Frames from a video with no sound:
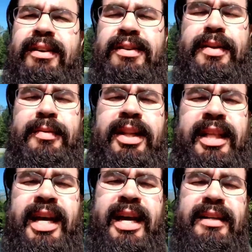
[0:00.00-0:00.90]
or something like
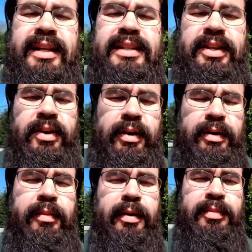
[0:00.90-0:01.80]
that, because
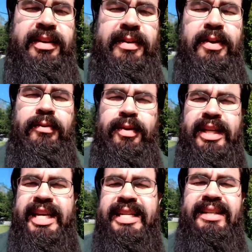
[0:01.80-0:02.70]
it might be
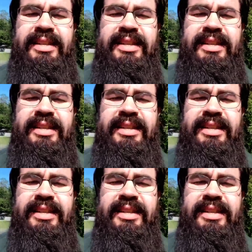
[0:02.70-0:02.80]
really easy